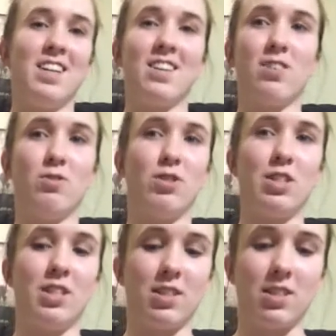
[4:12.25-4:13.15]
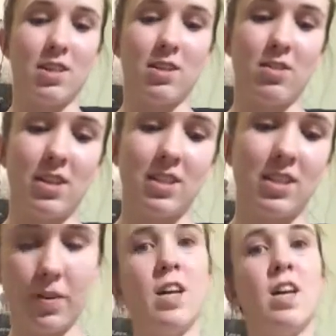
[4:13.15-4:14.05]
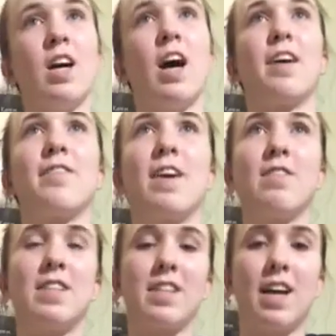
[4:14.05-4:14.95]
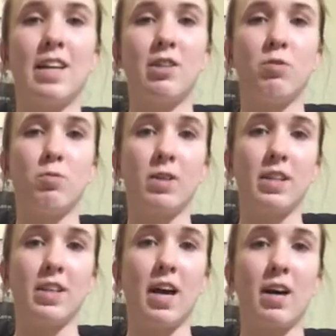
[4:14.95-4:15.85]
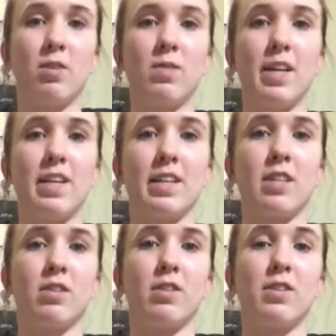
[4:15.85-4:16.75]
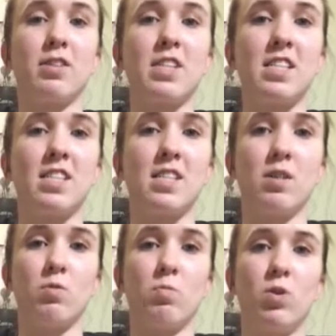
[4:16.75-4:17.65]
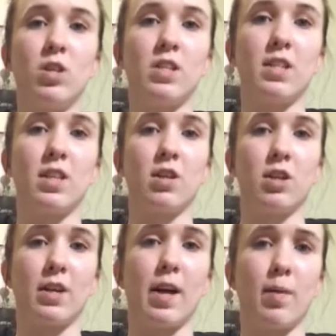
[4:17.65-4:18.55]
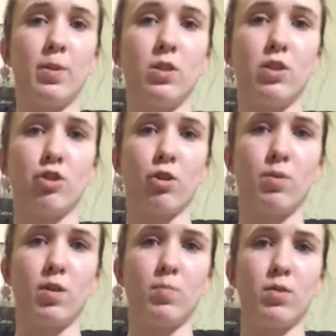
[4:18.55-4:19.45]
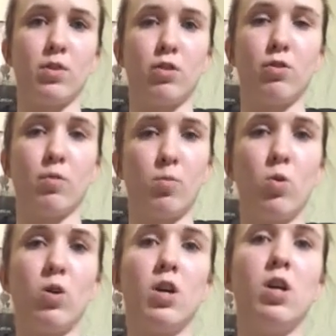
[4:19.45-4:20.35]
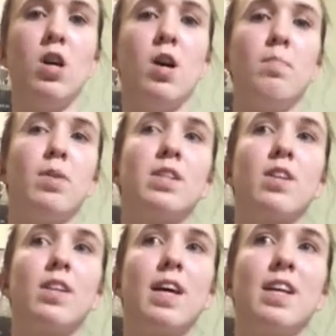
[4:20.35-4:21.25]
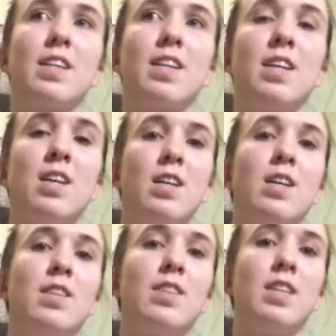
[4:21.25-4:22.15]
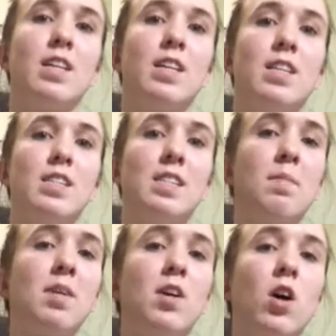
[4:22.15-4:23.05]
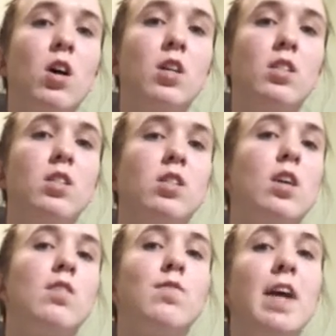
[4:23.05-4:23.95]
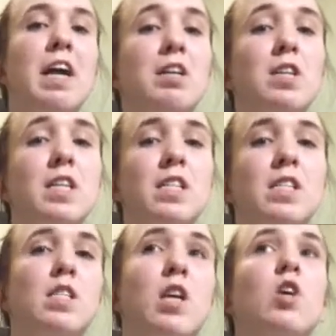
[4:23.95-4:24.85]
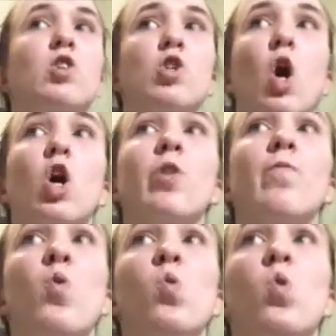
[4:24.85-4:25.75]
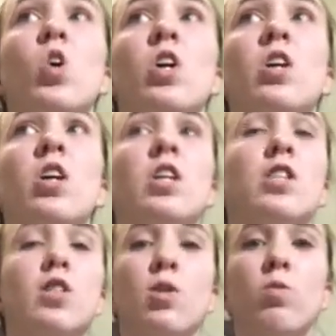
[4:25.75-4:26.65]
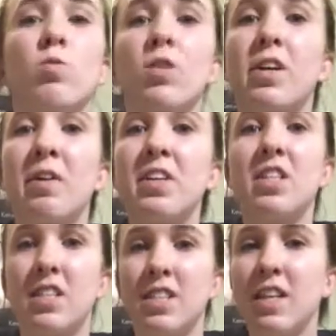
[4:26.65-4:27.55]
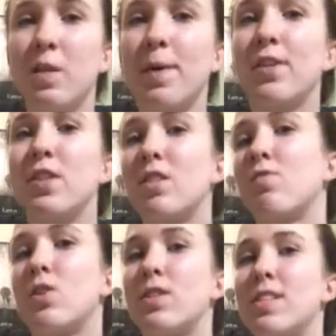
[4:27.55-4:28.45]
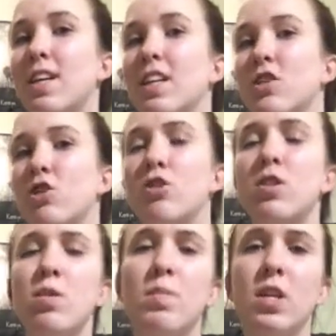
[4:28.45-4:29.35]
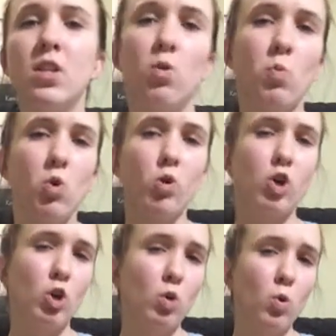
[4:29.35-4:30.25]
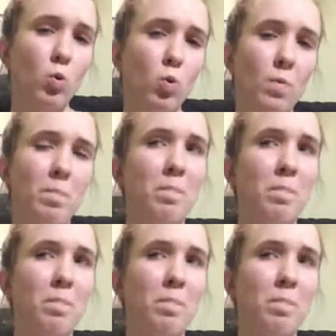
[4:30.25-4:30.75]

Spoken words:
Oh, jeez, Dionysus. I found it kind of annoying how, like, Clarice didn't want her cabin to show up to the war, but they're like, the demigods of Ares, god of war. So, Clarice, think about this for a second. Shouldn't you be in the war too?